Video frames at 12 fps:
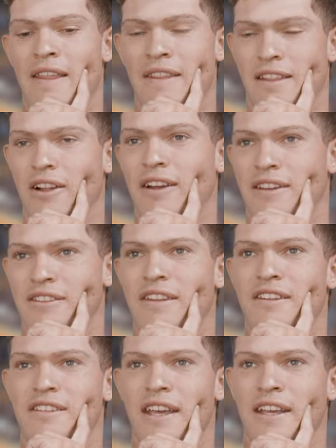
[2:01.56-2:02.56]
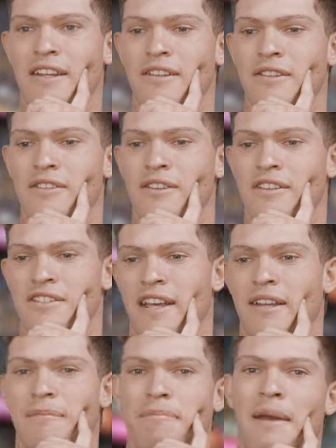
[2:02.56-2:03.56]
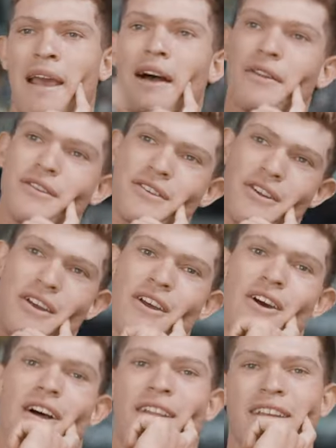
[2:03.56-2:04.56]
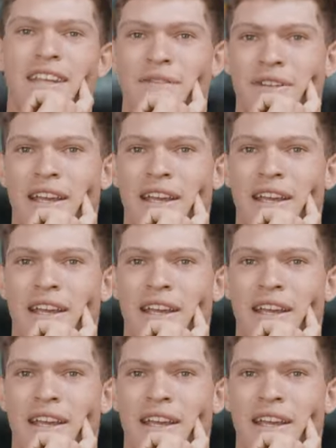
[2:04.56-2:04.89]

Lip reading: then, like you said, the second bounce, I think if you